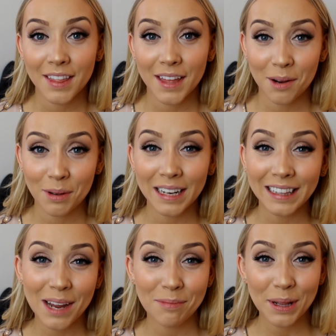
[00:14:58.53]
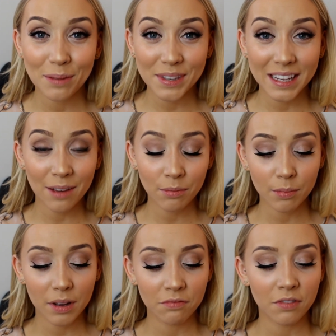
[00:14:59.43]
Then I'm going to line my lips again
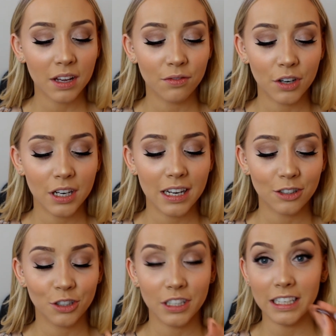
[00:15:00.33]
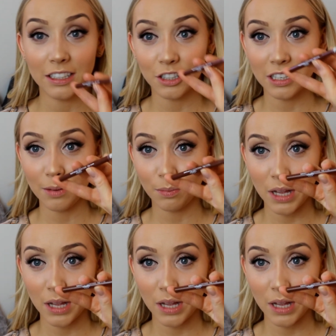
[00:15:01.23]
with my favourite Natural Collection Lip